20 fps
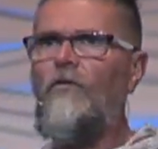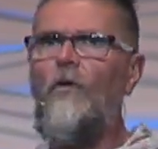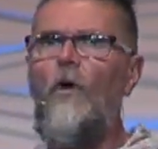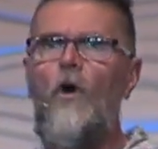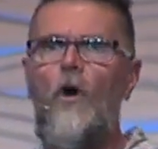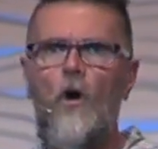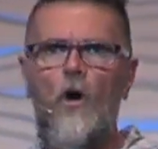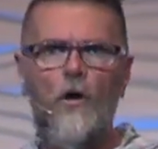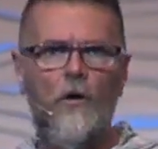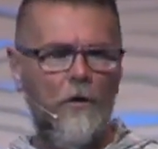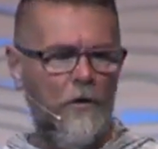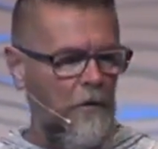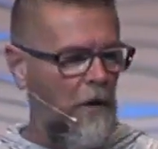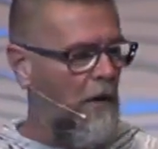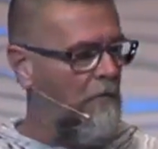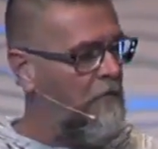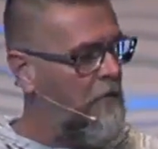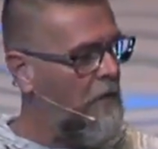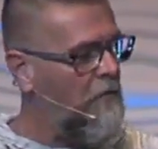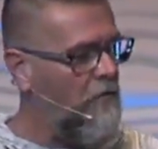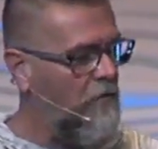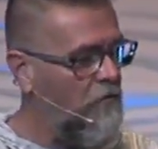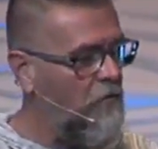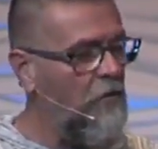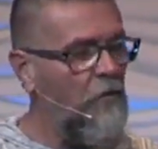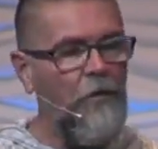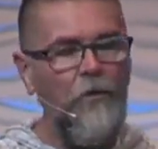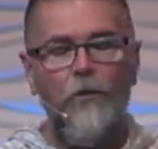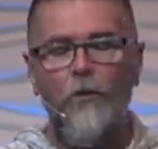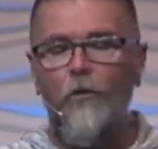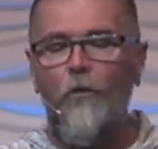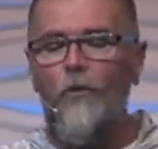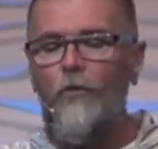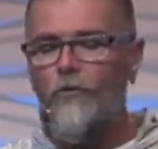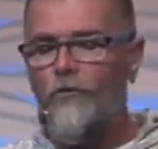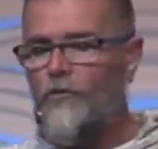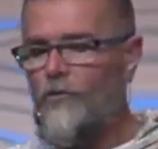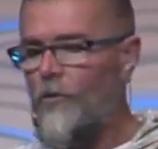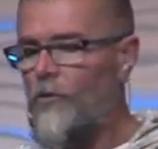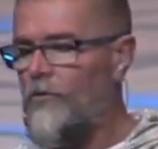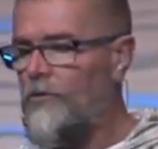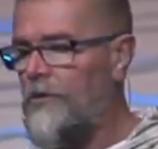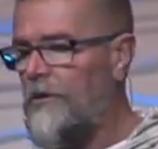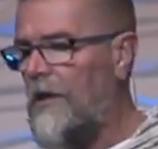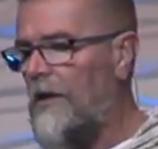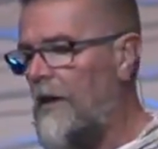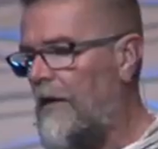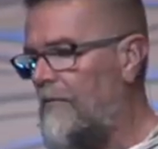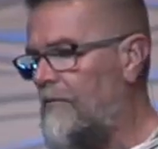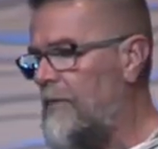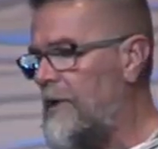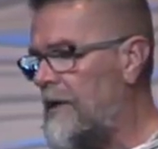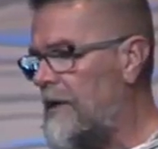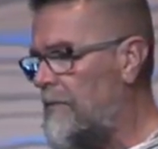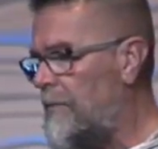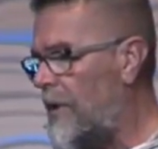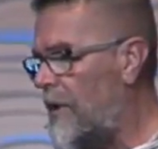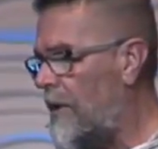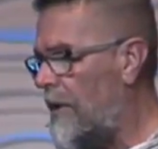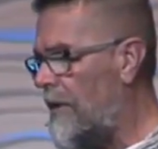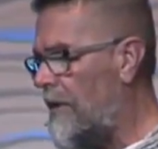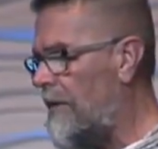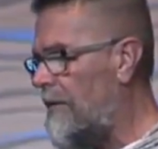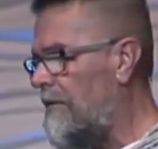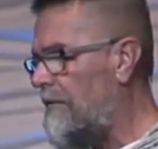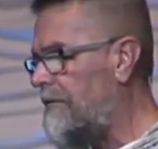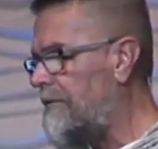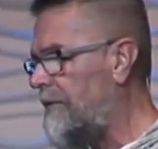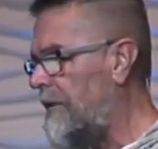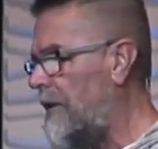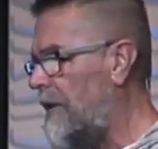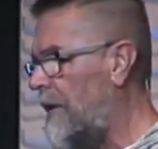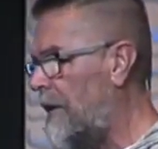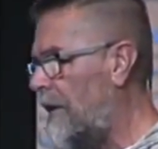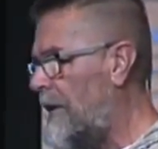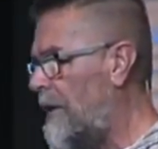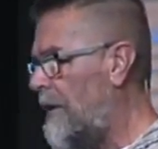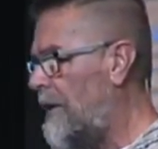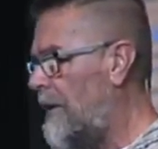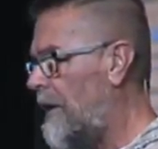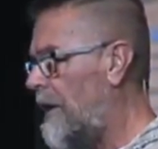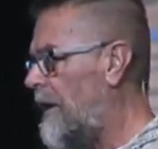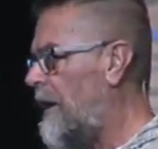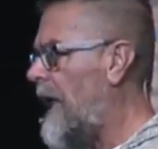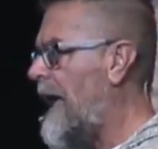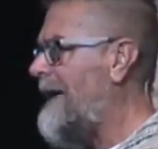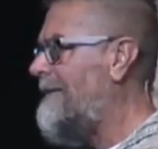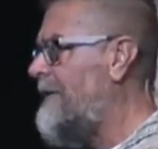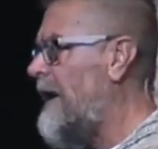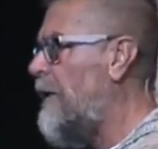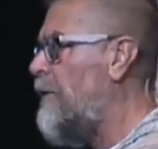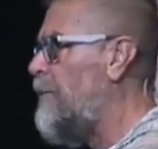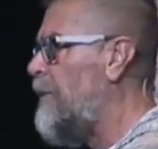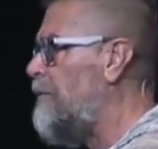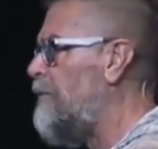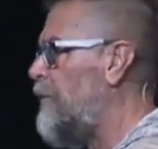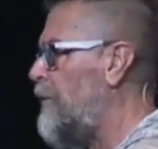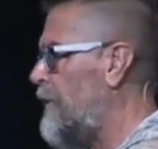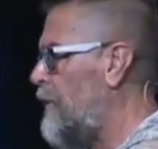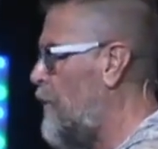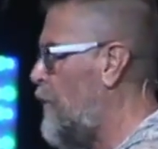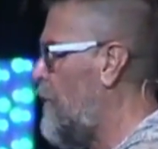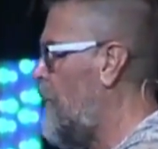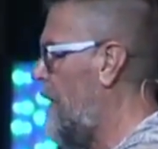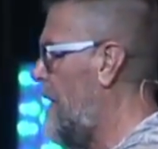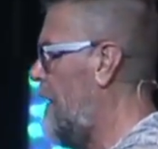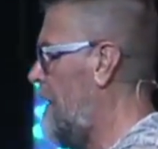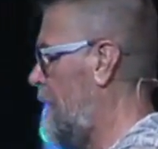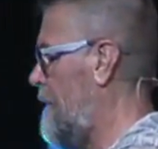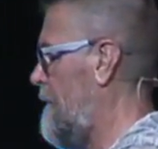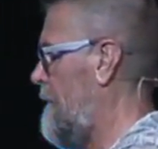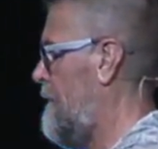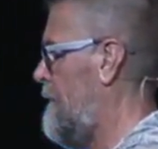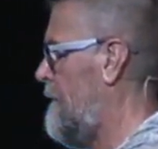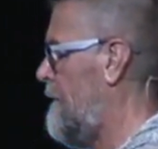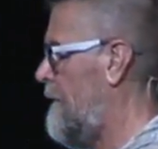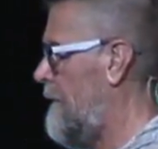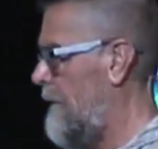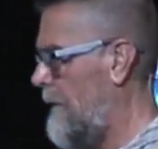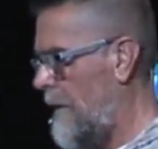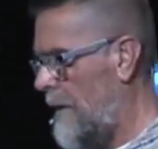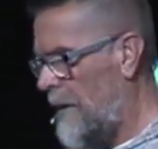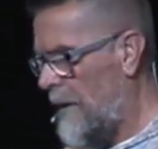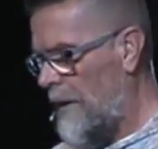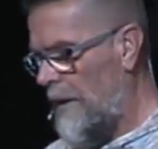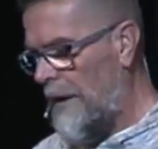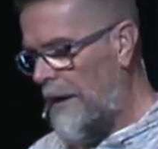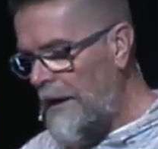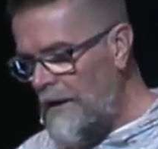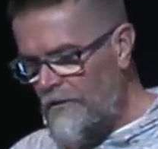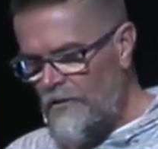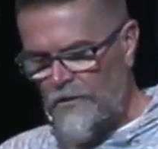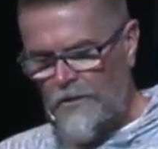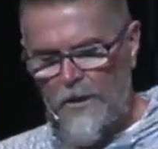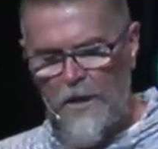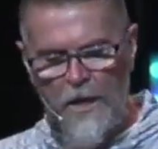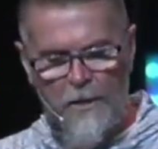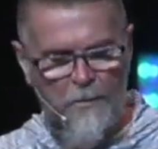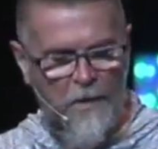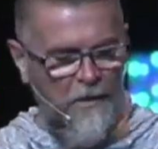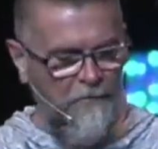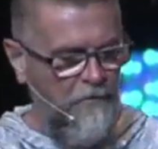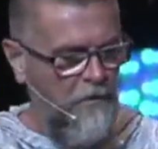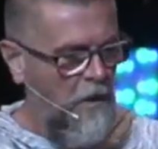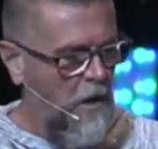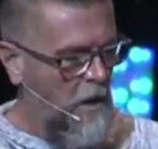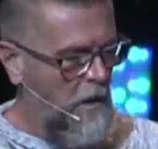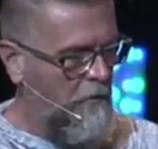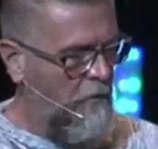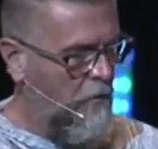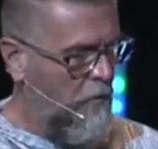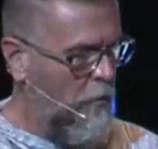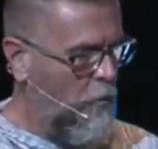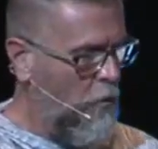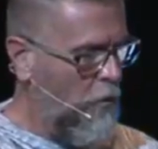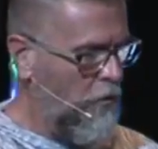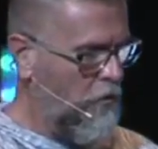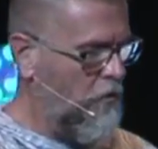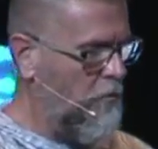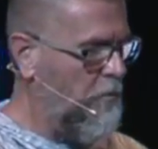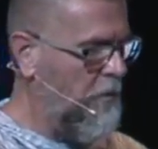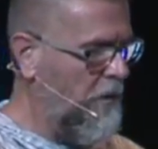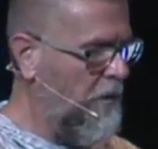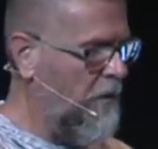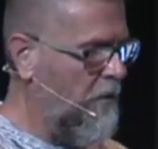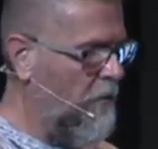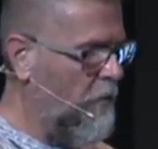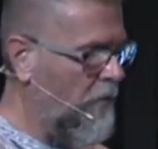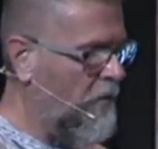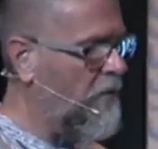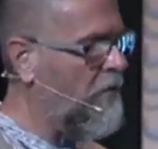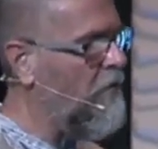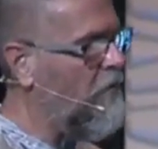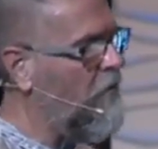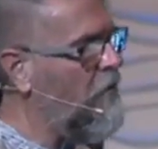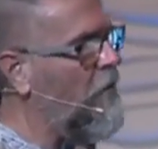song. I've, this is the third church that I've been a part of a live album recording. Each time I've gone to the worship leader with this